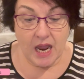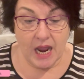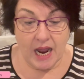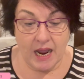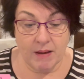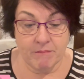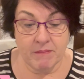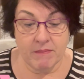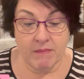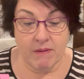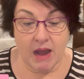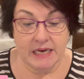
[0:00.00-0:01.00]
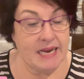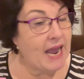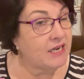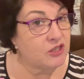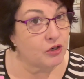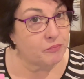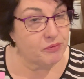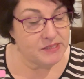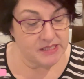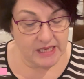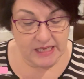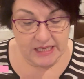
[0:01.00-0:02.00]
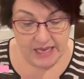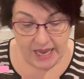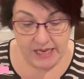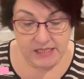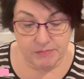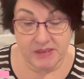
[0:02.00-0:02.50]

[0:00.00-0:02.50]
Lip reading: I hadn't got a brisket yet,